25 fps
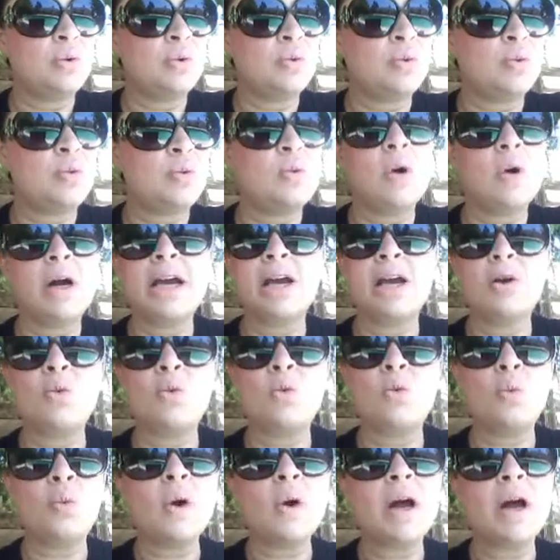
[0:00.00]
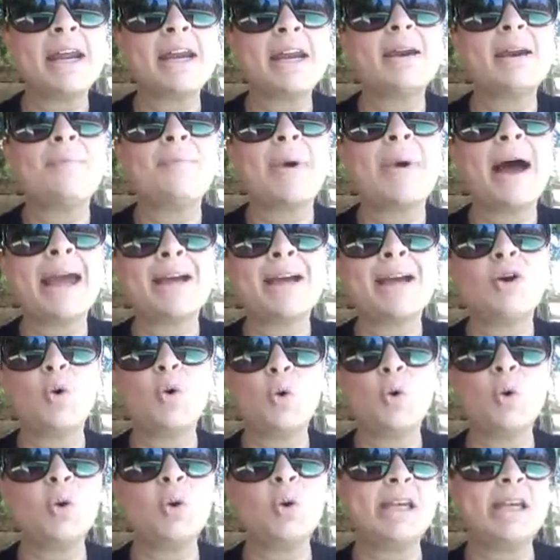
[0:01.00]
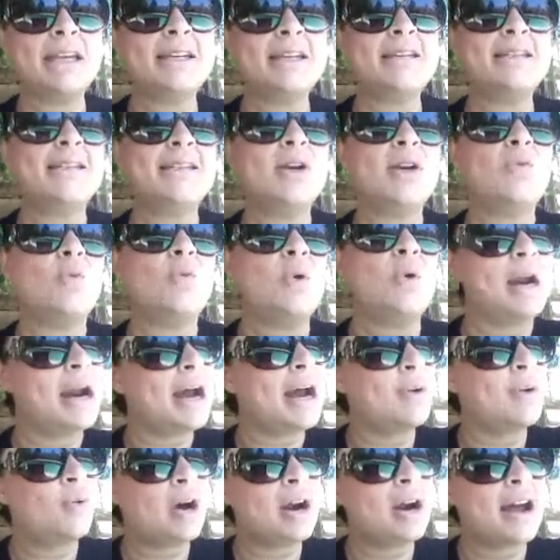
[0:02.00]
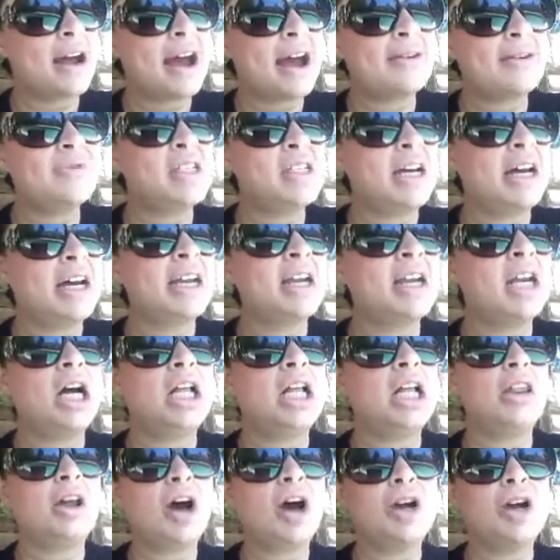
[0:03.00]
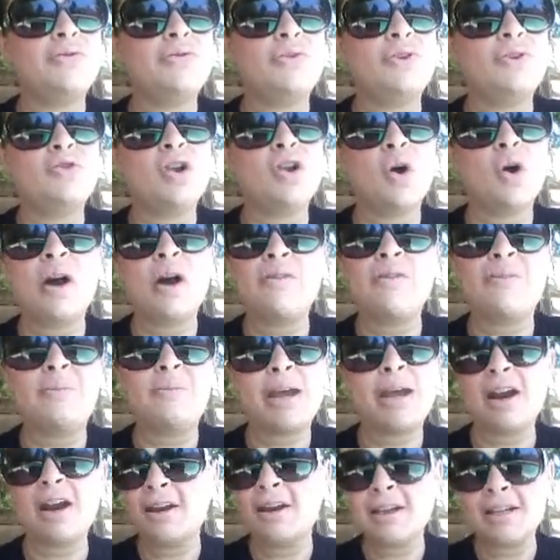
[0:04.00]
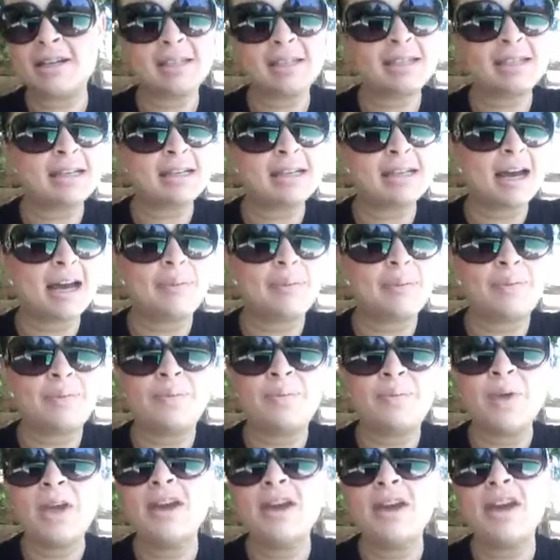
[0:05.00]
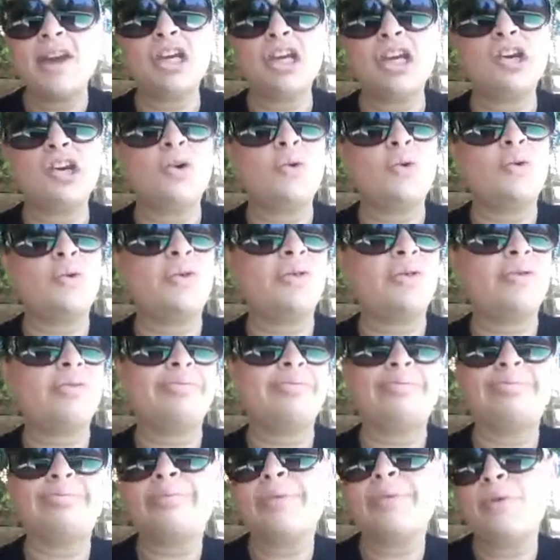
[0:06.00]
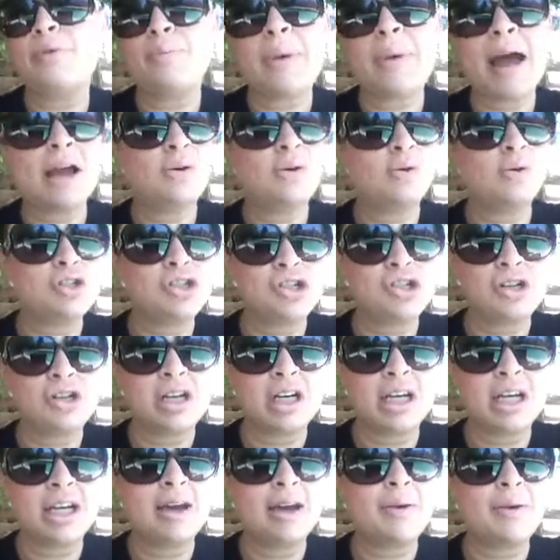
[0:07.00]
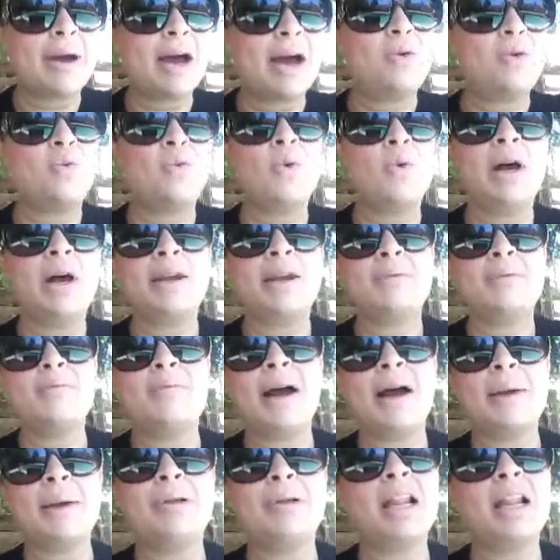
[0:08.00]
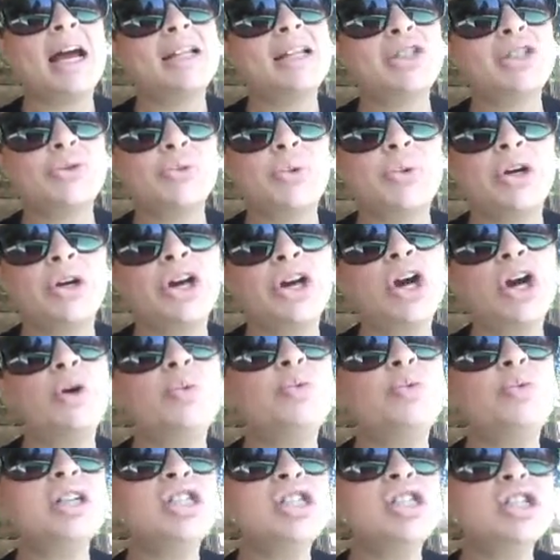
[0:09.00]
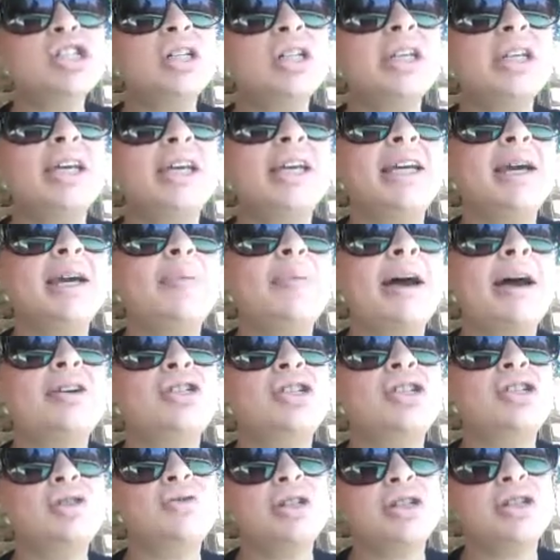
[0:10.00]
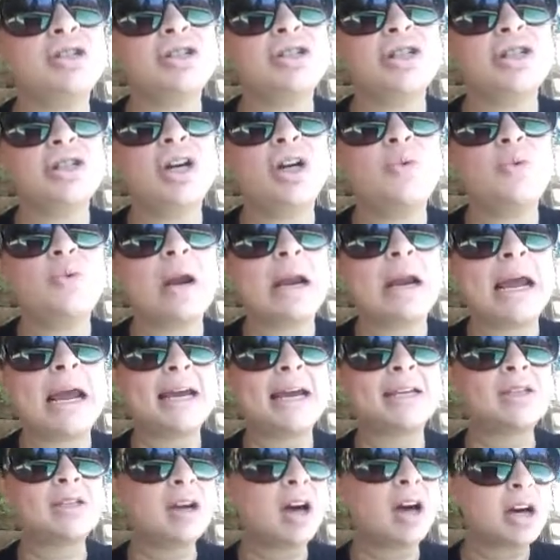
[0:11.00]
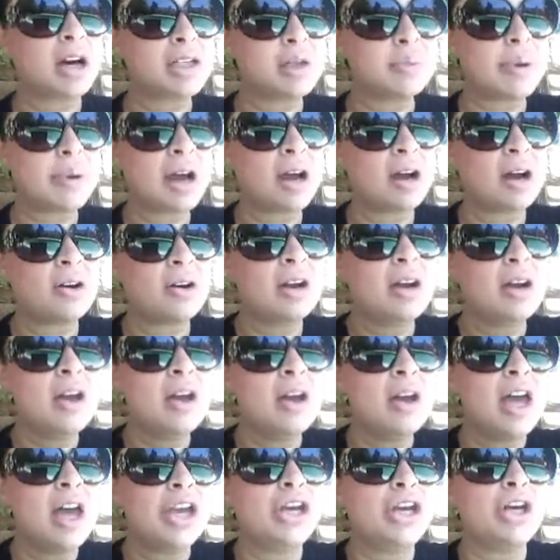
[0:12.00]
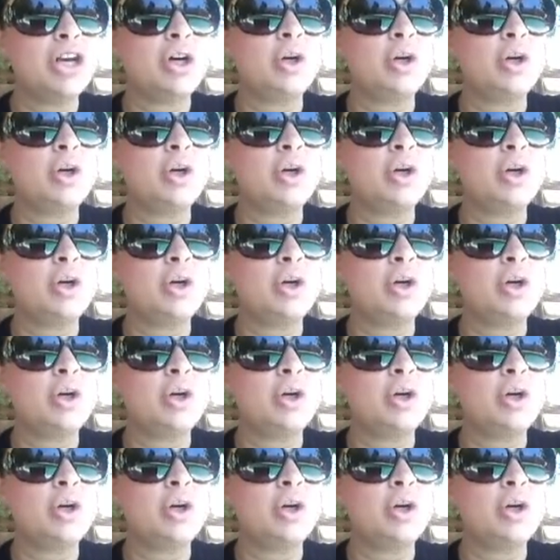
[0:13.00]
what my goal is and what I want to have done. A lot of I've been honest. You know my whole journey about what my plans were originally about 2 years ago, when I had talked about, I